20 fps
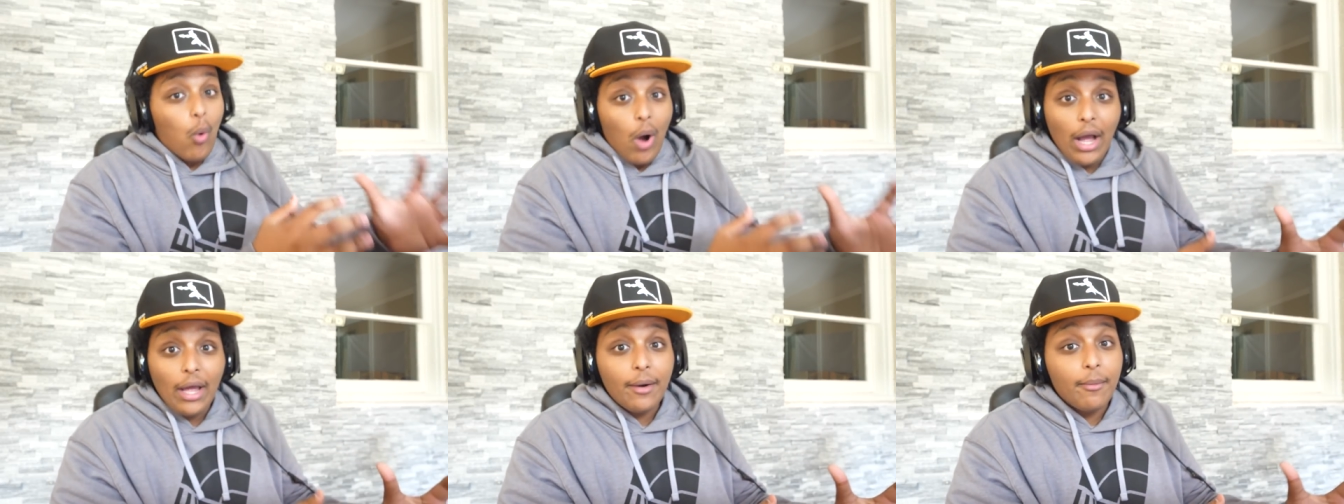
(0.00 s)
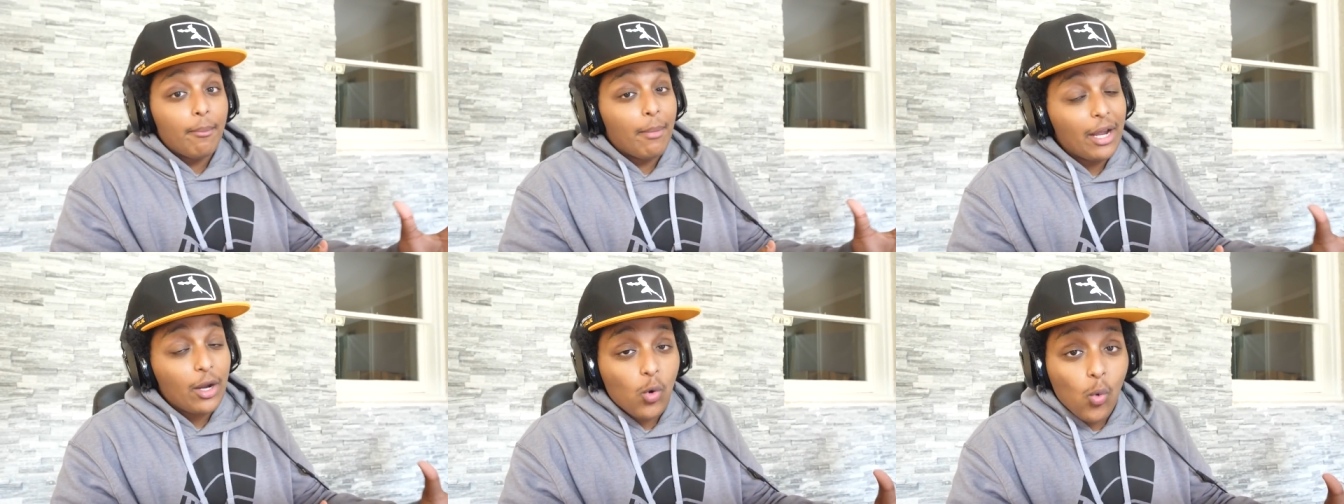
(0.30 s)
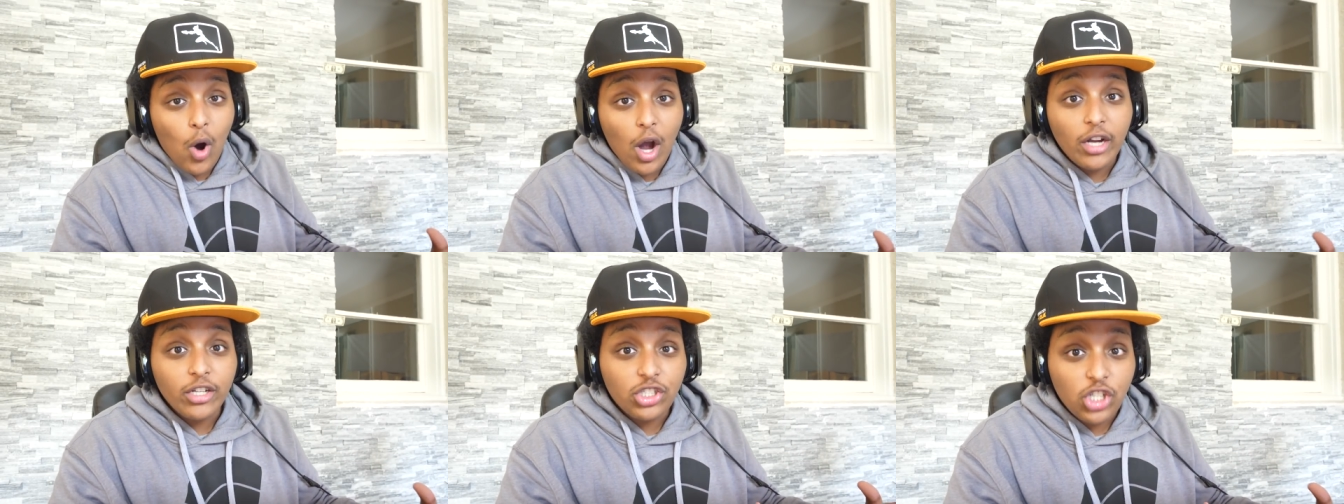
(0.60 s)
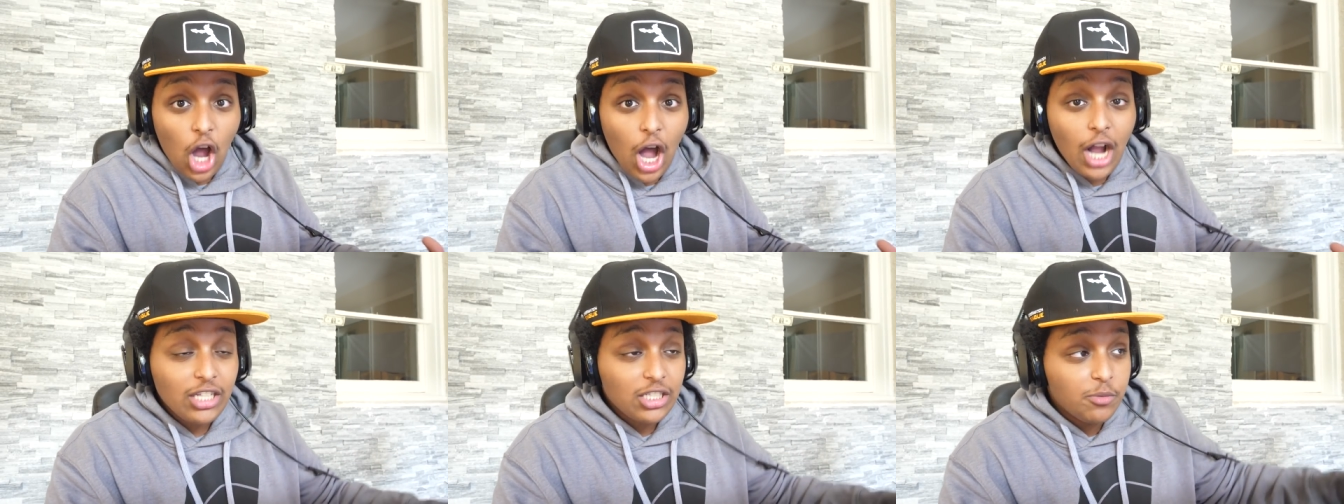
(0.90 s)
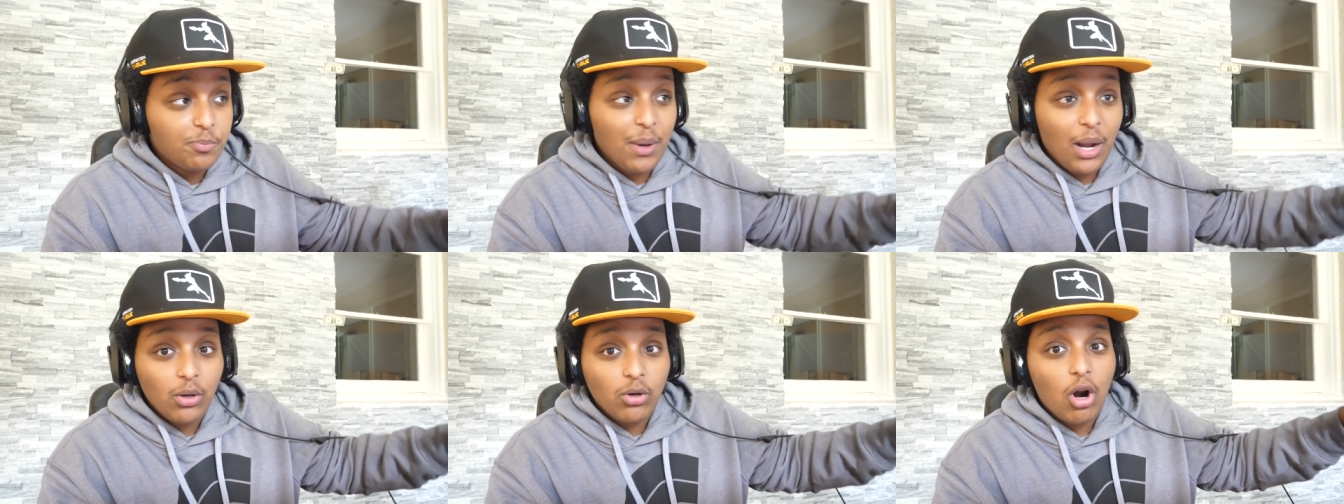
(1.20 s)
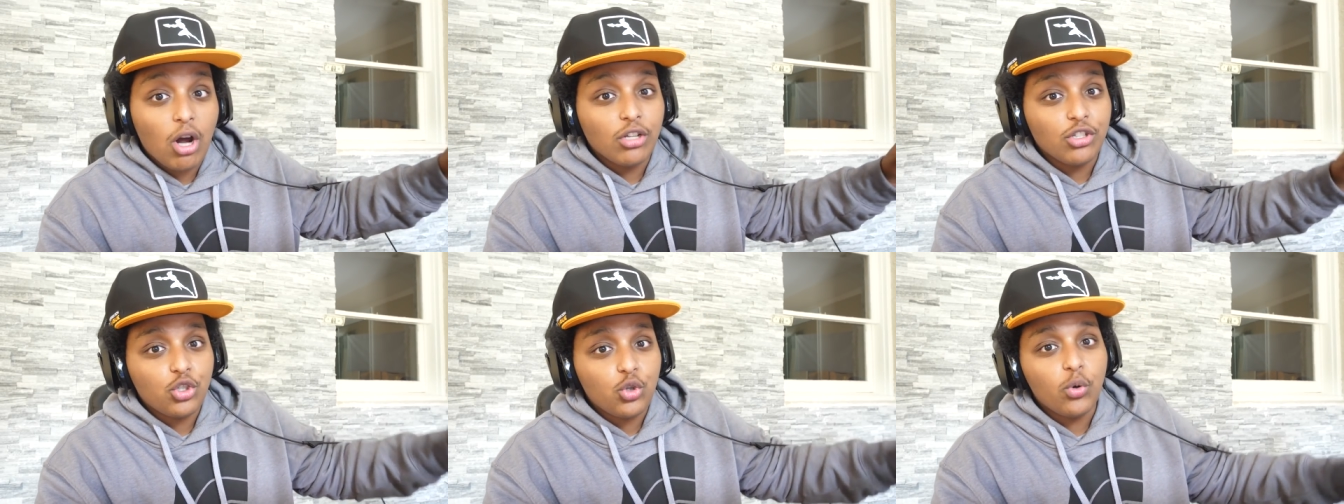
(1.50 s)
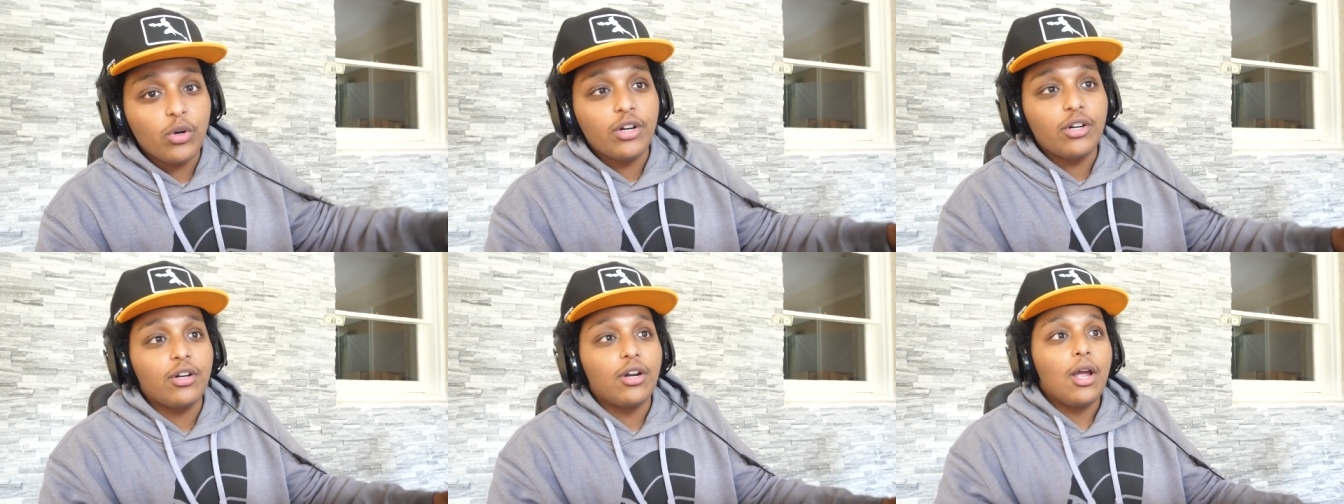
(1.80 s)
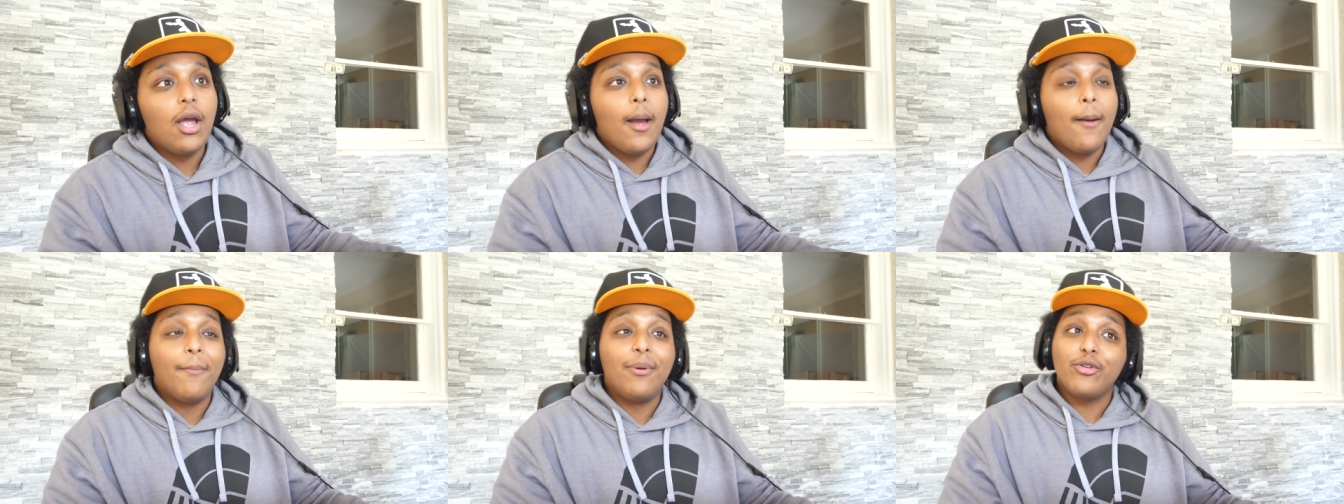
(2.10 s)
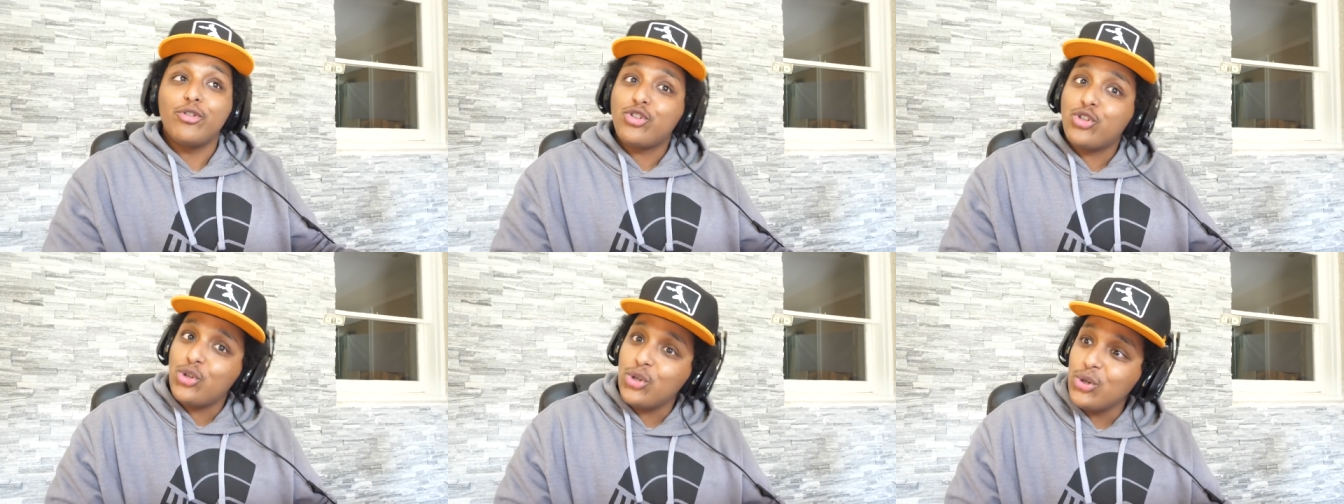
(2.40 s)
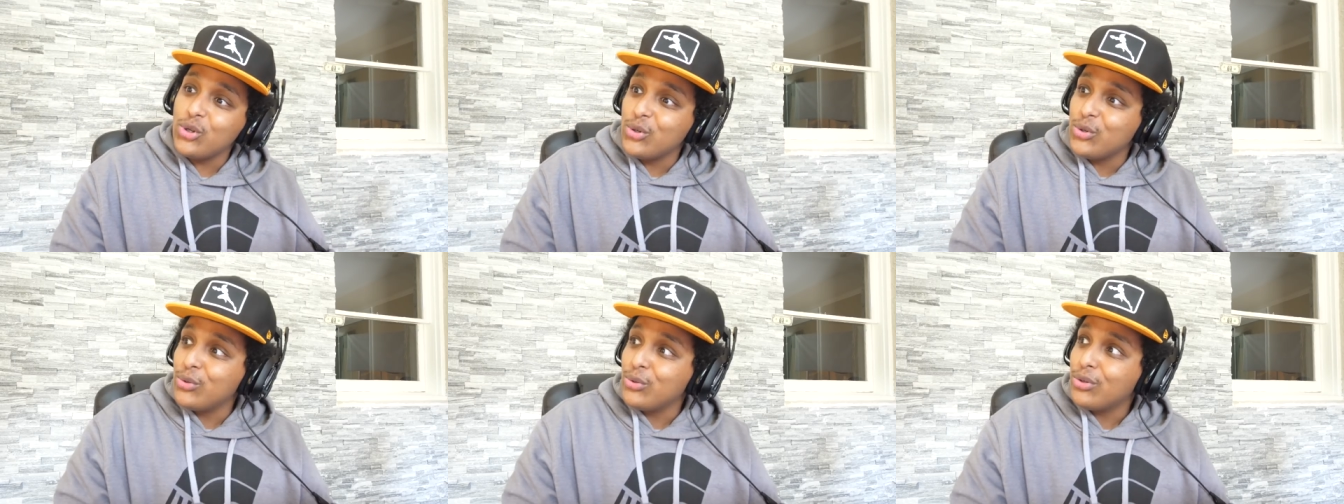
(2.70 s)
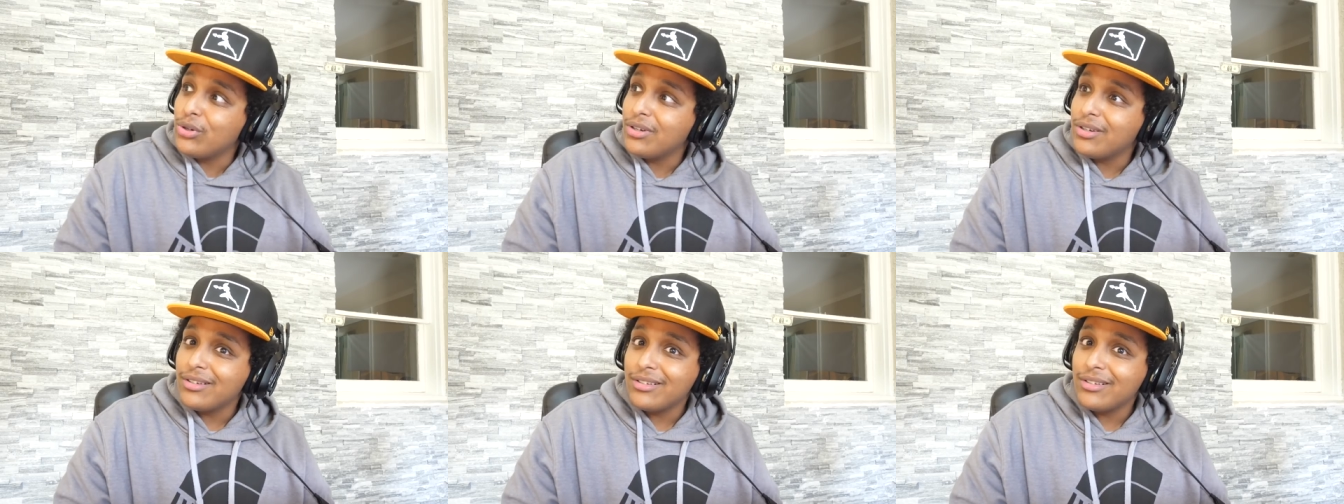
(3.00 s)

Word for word: one, Mike Wong talked about on Twitter, but two,